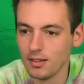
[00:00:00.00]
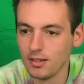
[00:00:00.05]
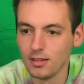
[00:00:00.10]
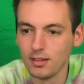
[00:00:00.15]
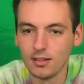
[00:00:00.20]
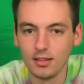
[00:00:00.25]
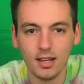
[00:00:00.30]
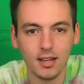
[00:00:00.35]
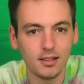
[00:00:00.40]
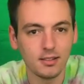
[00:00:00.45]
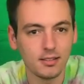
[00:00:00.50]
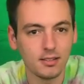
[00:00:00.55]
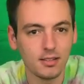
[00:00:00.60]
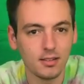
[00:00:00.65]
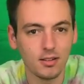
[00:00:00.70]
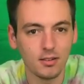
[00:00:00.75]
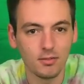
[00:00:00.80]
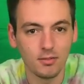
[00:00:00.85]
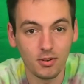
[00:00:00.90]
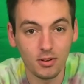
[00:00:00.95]
Next,
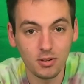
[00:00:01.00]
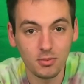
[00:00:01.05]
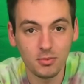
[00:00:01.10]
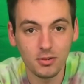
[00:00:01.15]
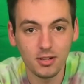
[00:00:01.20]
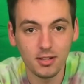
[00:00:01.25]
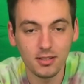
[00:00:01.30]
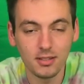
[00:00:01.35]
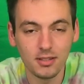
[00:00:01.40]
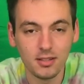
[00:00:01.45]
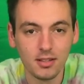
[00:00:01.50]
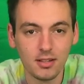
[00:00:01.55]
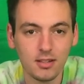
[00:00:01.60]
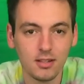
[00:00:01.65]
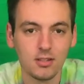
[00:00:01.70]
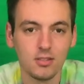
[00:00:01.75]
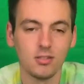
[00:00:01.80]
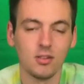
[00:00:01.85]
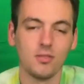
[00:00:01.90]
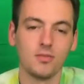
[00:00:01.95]
they're vertebrates.
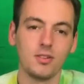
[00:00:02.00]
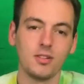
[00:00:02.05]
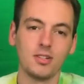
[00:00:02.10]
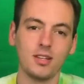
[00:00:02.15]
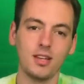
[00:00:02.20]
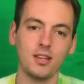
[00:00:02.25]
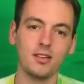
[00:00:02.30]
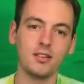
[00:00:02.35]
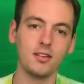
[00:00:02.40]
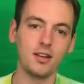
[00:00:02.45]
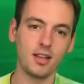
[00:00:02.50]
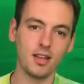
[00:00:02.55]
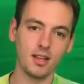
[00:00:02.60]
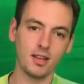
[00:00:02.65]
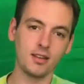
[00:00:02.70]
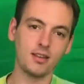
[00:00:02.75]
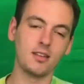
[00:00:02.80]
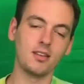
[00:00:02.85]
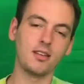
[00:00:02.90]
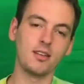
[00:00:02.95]
So if you take your
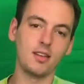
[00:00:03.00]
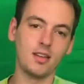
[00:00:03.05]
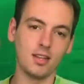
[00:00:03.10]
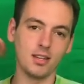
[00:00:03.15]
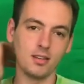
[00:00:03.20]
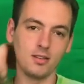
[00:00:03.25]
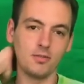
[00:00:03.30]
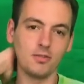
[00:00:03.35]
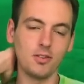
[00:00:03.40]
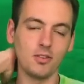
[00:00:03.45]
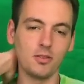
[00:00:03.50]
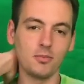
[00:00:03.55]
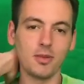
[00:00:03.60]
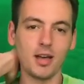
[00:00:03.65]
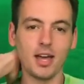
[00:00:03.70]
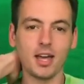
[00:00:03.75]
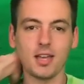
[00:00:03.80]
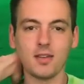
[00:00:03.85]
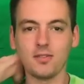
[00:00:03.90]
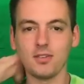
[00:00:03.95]
hand and you feel the
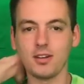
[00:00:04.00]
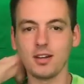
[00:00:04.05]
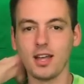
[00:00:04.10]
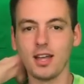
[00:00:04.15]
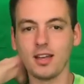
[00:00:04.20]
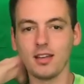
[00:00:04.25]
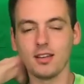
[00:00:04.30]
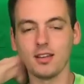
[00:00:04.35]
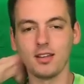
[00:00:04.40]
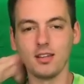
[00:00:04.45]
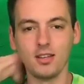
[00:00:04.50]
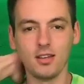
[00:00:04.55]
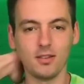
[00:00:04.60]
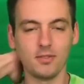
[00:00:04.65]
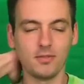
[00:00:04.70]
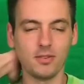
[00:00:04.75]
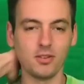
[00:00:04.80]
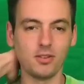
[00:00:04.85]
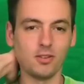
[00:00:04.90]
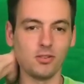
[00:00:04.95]
back of your neck, you can
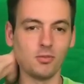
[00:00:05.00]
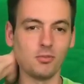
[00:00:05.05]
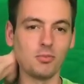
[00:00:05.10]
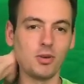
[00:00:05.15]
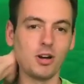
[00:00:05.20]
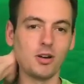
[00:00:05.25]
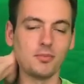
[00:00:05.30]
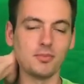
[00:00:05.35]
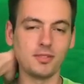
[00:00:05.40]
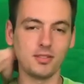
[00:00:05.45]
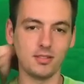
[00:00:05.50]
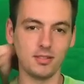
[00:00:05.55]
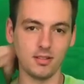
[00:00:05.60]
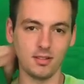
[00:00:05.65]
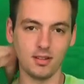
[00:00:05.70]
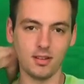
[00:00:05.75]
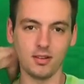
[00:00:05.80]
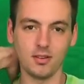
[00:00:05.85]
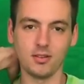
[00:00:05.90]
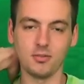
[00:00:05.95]
feel little bumps,
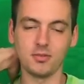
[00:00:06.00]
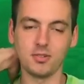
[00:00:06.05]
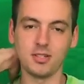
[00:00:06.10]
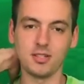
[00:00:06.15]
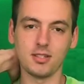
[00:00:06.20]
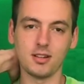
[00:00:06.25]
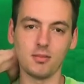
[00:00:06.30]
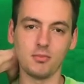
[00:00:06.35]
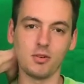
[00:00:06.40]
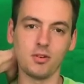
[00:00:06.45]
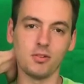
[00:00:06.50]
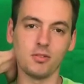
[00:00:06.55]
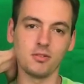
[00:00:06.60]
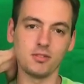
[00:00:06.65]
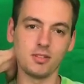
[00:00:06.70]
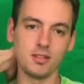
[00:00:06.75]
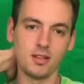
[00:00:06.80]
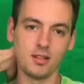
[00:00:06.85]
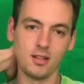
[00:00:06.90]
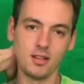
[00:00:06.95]
which is our bones.
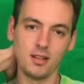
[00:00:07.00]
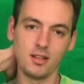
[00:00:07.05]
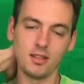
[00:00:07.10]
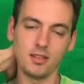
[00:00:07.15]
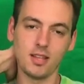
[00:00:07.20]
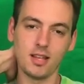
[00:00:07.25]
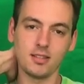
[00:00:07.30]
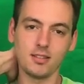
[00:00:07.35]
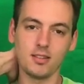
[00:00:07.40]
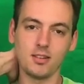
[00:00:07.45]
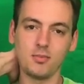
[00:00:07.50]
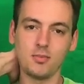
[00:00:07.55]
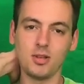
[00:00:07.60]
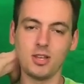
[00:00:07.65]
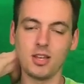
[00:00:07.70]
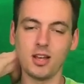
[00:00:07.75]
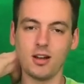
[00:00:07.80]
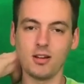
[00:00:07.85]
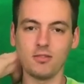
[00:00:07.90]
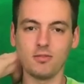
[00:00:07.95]
That's going to be
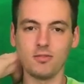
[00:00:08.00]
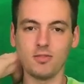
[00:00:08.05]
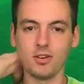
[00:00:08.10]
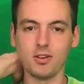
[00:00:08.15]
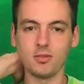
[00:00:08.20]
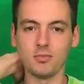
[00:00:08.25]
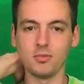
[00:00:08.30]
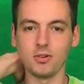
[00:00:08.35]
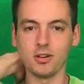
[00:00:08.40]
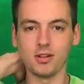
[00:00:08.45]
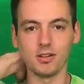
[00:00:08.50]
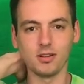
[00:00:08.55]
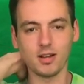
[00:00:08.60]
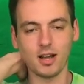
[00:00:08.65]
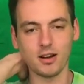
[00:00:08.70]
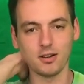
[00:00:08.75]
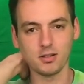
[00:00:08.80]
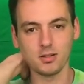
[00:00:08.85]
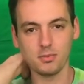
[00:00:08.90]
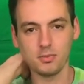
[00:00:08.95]
our vertebra, our
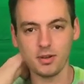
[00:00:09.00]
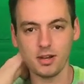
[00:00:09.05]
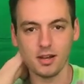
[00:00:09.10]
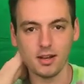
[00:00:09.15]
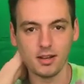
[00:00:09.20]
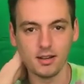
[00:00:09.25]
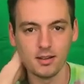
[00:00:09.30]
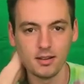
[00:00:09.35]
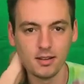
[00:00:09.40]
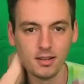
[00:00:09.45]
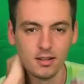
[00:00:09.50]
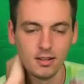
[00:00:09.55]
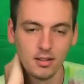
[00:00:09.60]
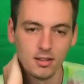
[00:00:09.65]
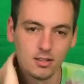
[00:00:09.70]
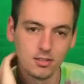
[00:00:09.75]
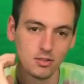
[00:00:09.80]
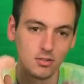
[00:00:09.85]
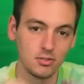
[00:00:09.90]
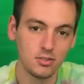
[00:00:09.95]
spine.
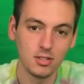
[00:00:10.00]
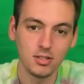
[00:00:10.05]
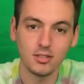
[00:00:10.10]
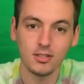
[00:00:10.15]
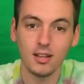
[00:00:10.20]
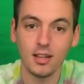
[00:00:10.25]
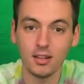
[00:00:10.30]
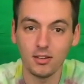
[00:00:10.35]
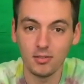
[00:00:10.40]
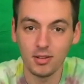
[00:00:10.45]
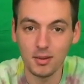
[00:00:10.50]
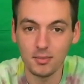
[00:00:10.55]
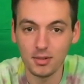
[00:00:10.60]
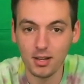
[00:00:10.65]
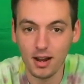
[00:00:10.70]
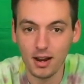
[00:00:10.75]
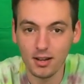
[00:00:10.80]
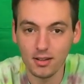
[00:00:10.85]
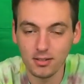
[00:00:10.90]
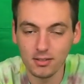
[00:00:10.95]
So just like
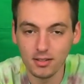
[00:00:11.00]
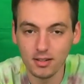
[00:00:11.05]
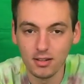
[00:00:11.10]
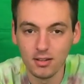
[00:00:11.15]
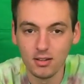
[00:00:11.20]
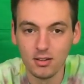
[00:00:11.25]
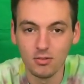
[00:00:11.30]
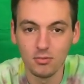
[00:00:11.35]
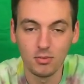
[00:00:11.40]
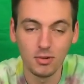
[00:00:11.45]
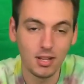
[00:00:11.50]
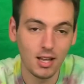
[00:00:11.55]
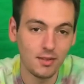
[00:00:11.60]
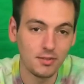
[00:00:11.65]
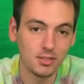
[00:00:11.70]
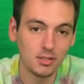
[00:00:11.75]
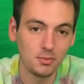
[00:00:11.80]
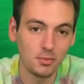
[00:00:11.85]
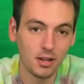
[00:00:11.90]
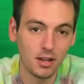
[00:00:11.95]
reptiles, we have a
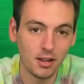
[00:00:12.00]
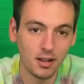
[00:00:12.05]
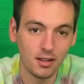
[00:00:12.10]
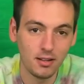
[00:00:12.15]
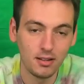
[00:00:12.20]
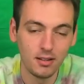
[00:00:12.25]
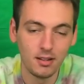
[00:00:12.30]
spine.